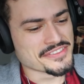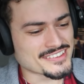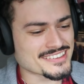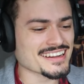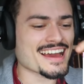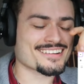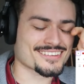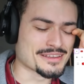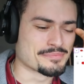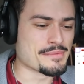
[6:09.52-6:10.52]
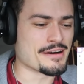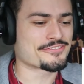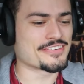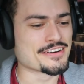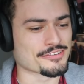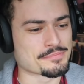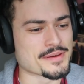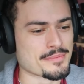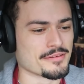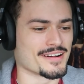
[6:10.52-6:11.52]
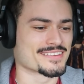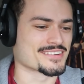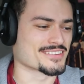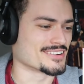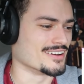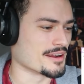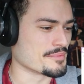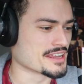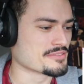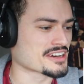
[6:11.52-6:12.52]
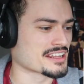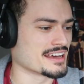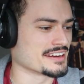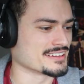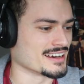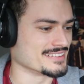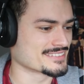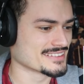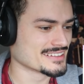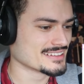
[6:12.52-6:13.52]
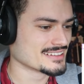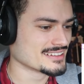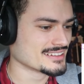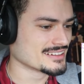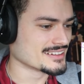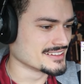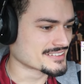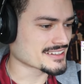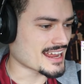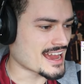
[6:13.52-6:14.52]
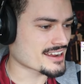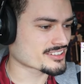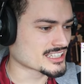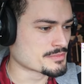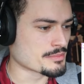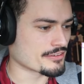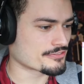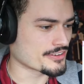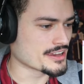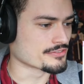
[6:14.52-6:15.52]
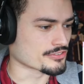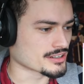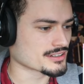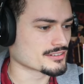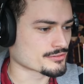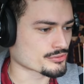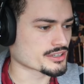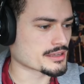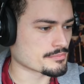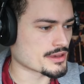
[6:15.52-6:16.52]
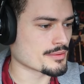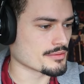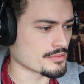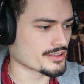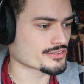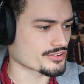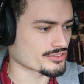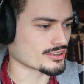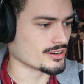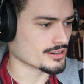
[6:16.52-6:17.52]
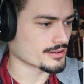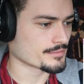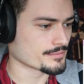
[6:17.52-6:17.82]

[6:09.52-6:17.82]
this could actually be my favorite BABYMONSTER song. I'm not even gonna lie to you guys, this could actually be my favorite freaking BABYMONSTER song.